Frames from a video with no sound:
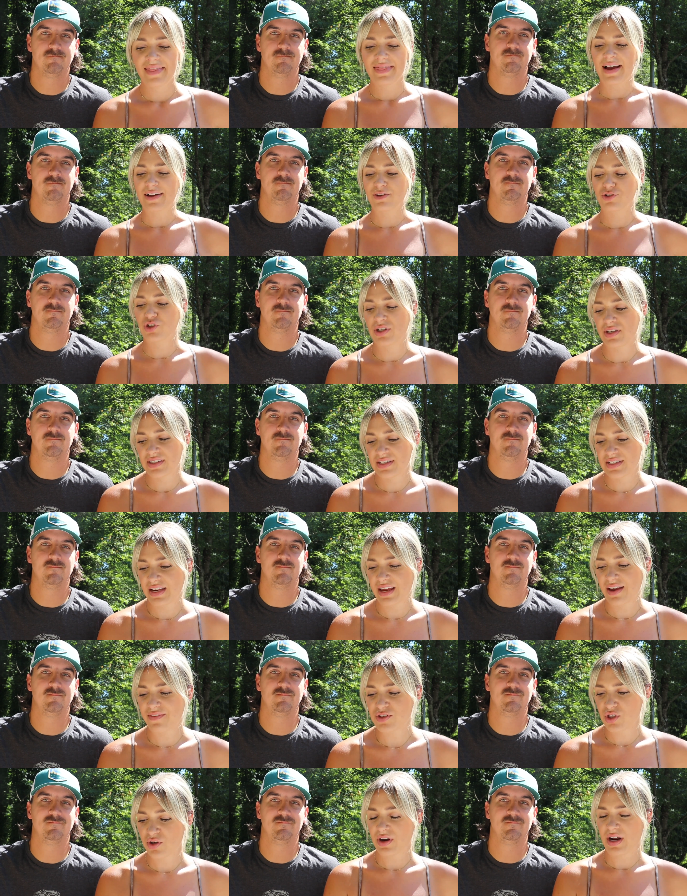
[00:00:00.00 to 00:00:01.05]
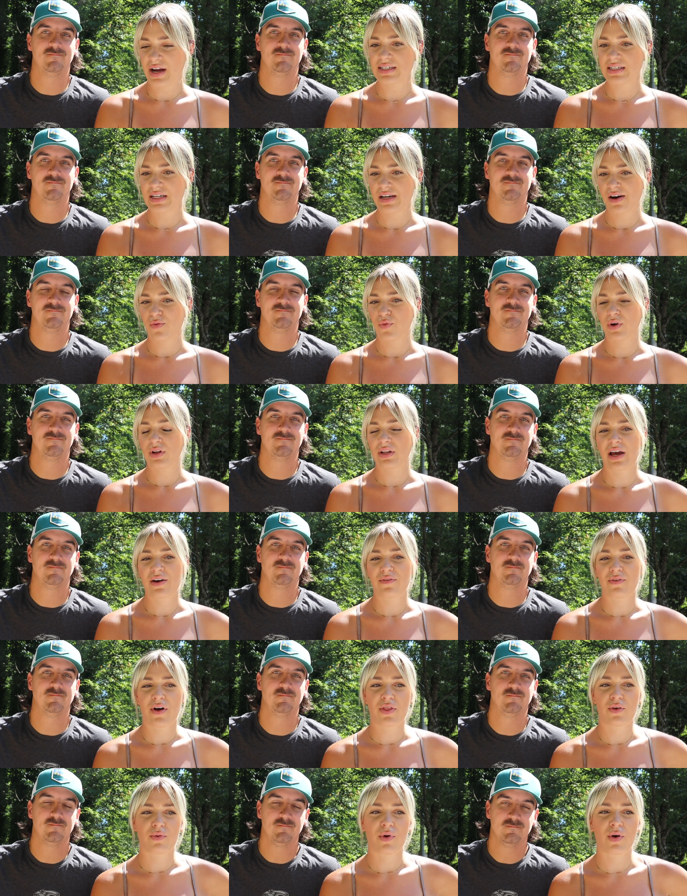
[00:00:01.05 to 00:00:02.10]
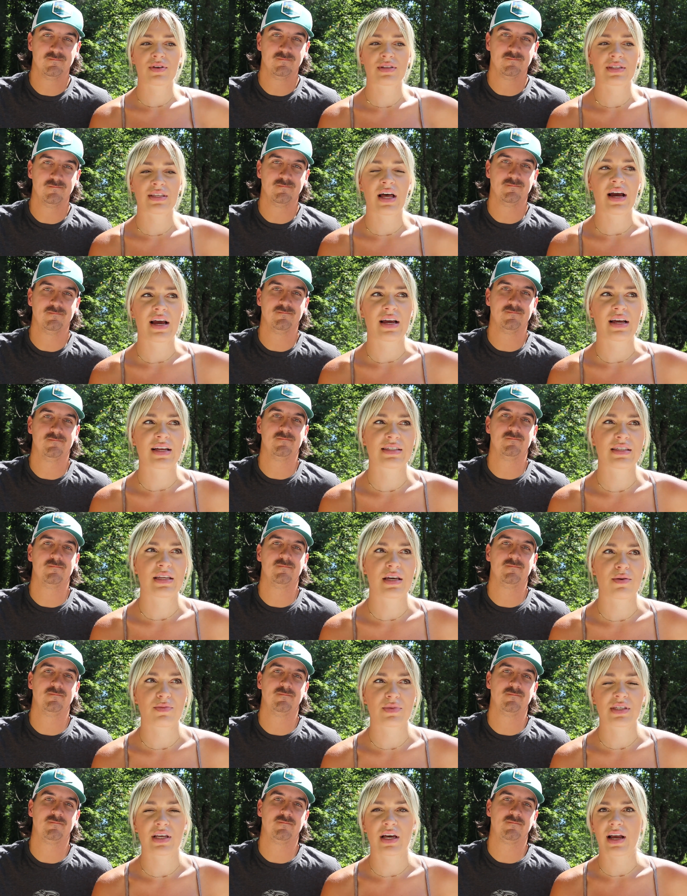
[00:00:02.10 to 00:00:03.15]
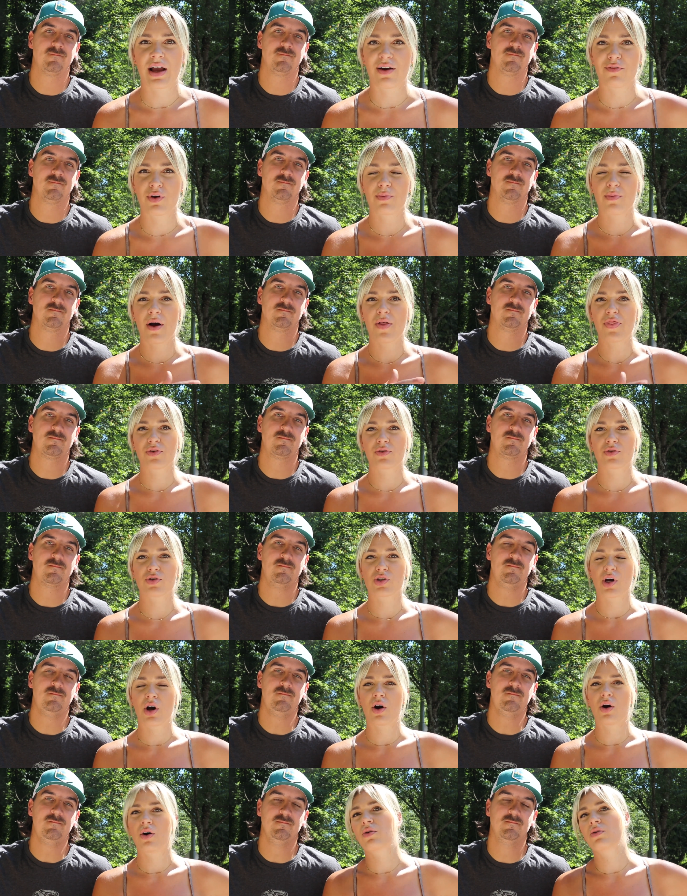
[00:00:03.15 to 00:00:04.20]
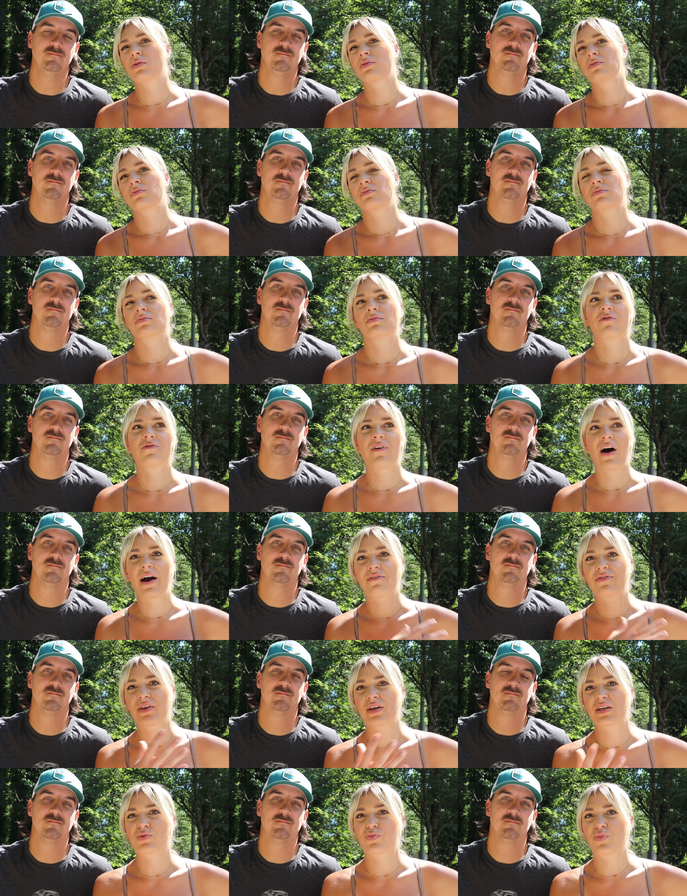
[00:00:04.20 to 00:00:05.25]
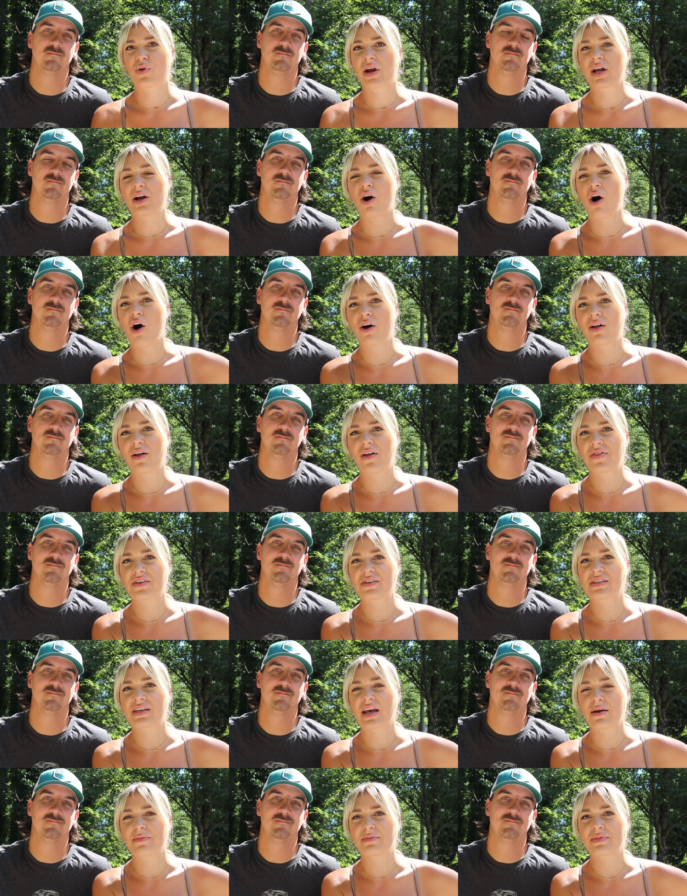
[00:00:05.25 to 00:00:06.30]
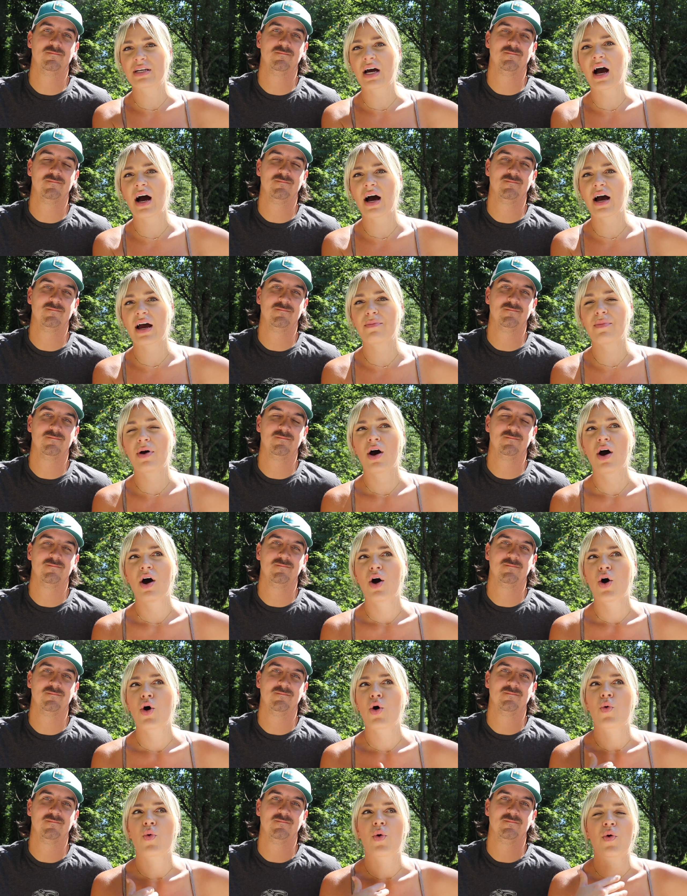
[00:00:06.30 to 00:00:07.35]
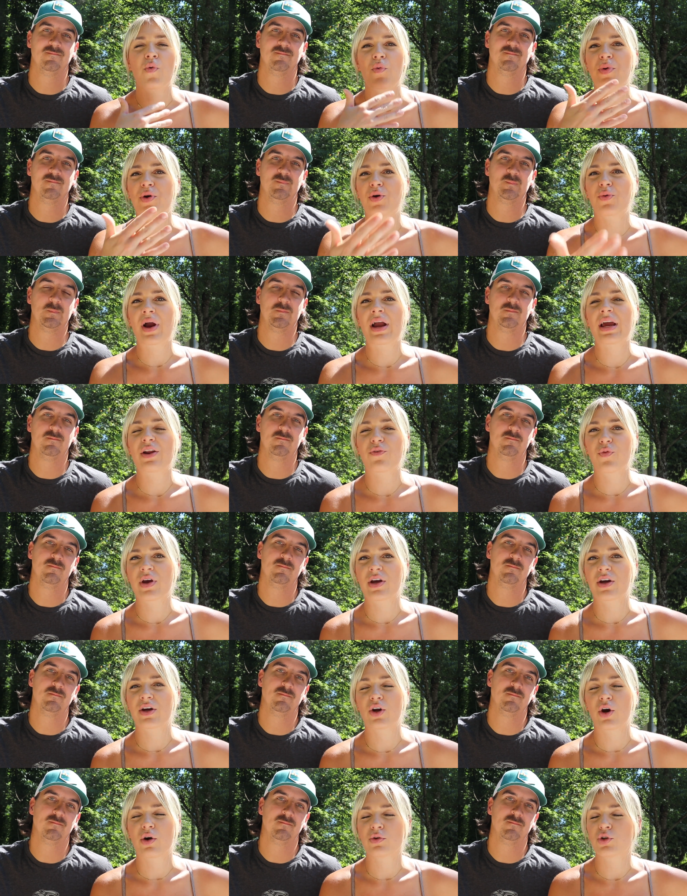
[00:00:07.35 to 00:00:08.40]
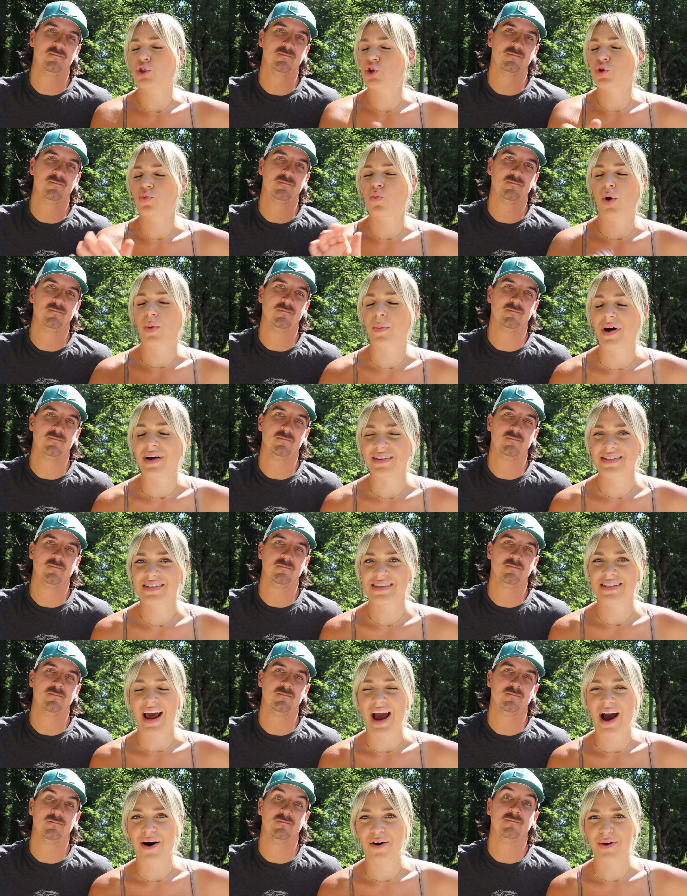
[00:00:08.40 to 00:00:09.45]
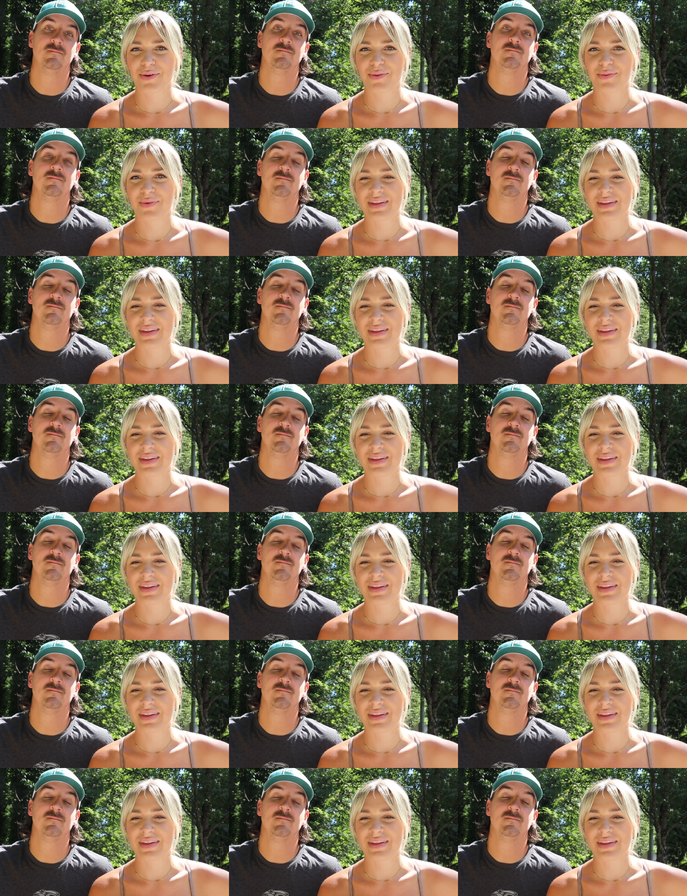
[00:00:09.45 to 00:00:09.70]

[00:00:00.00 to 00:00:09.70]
Speaker 1: that just gives you an idea of what life on the road is like. It seems like every month or so, five things break all at the same time. It would be great if we could go two more months now